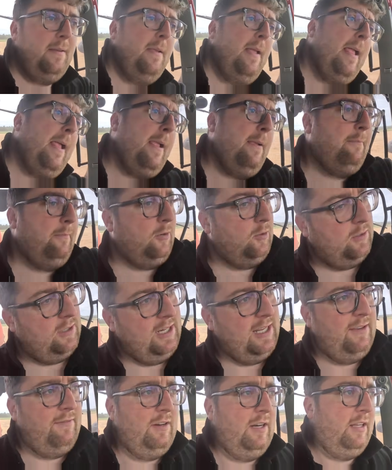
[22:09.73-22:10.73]
I'm going to
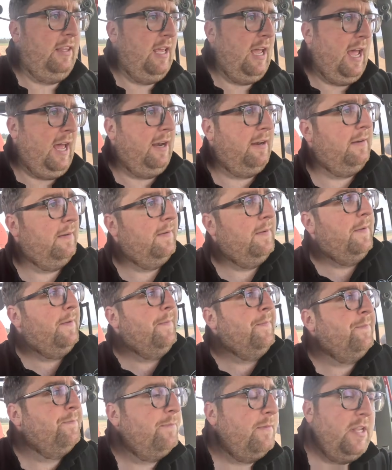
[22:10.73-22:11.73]
leave it at that.
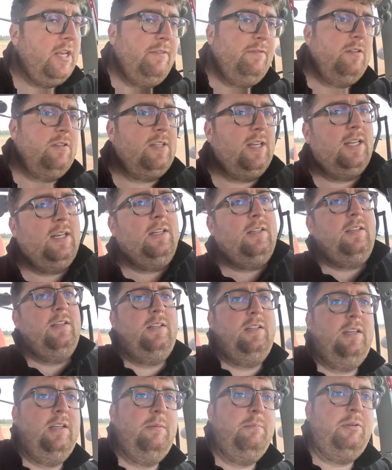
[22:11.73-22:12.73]
If there's
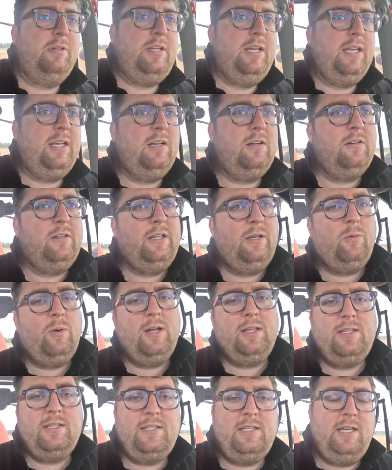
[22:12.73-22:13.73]
anything in particular you
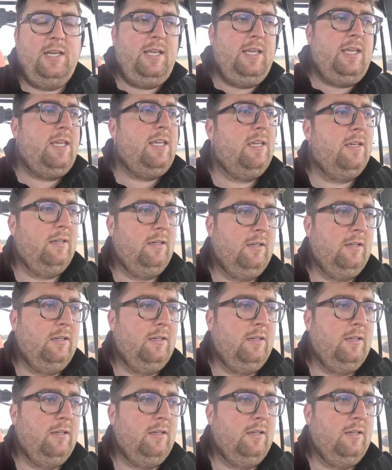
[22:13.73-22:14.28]
want to see,